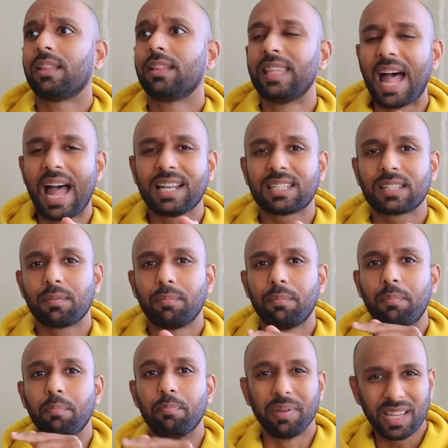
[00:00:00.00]
that
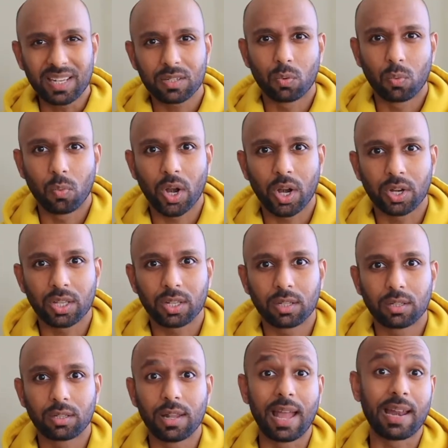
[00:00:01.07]
bit where
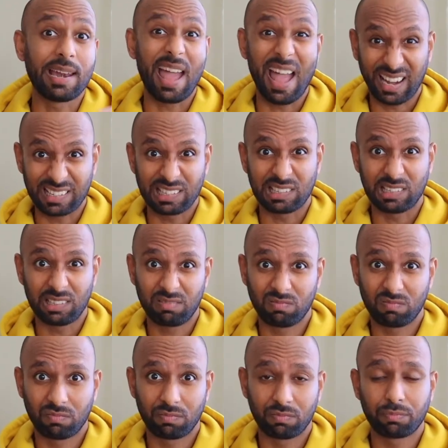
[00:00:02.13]
an actor
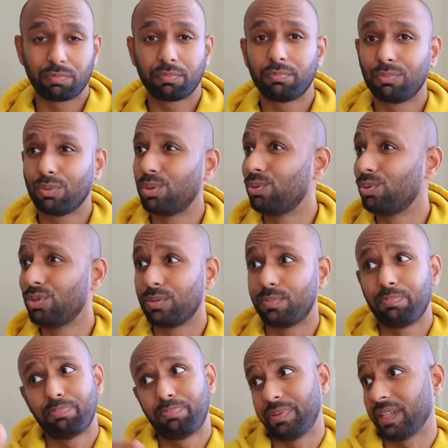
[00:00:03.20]

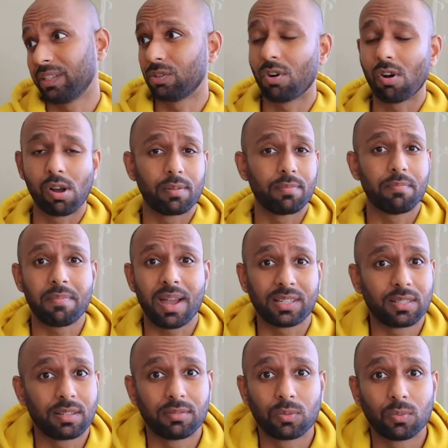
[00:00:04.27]
who's been on
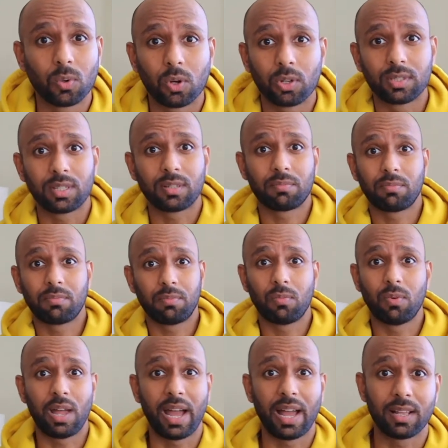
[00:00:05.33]
massive awards and
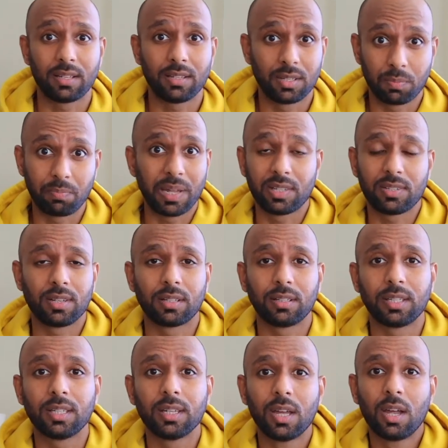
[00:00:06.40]
is
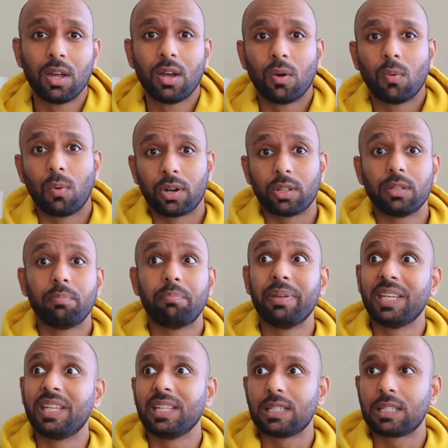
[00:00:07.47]
basically one of the
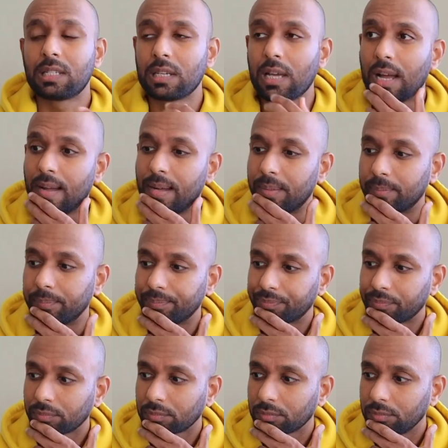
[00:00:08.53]
biggest
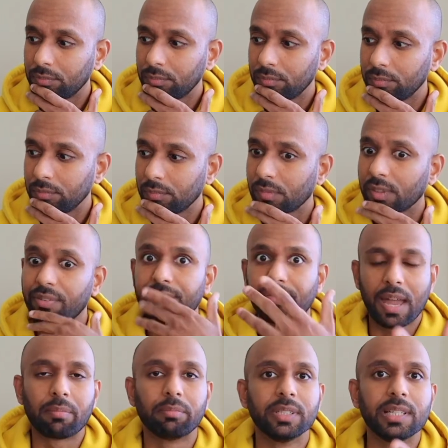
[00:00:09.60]

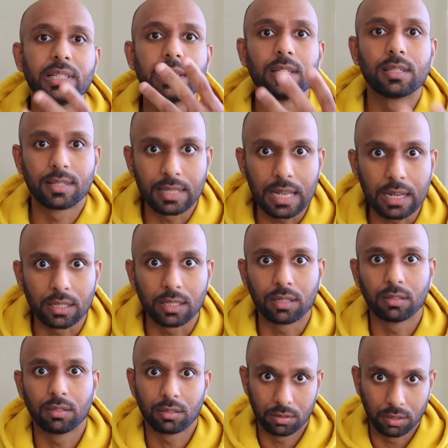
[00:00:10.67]
family's son,
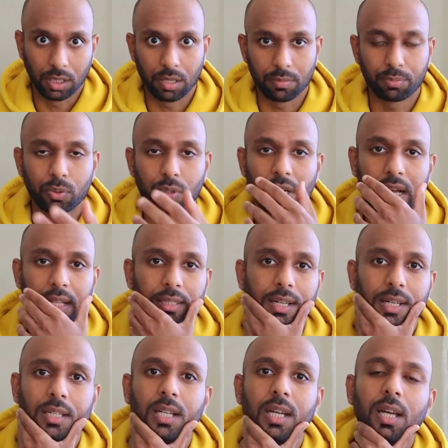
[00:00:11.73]
the Kapoor
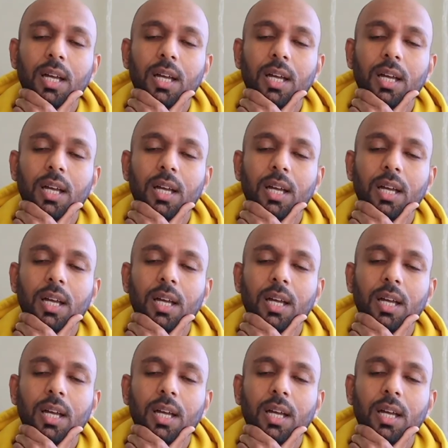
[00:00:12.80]
Khandan,